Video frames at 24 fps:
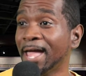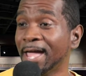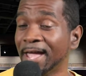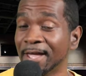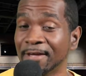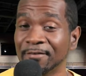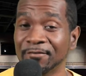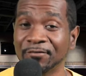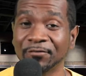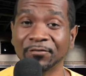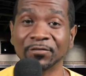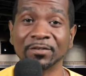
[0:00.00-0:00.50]

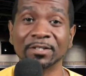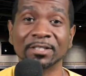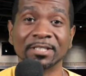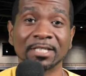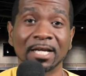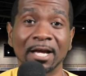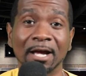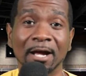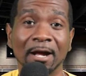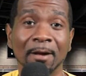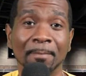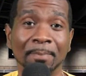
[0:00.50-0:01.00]
Every
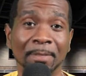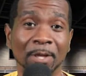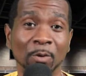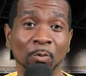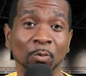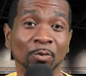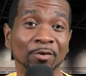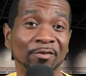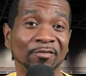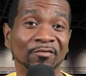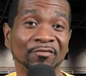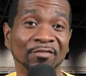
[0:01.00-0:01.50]
time that
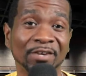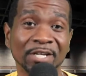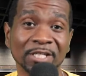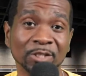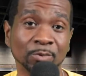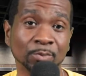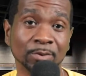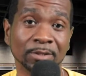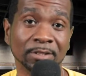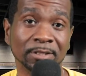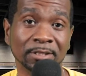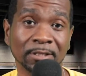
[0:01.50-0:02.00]
we're
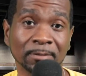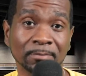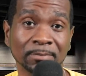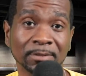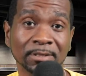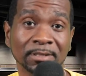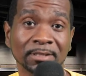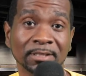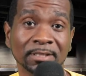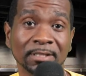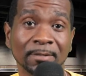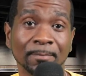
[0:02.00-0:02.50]
faced with
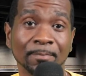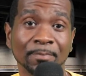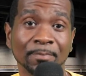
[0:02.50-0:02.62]
something,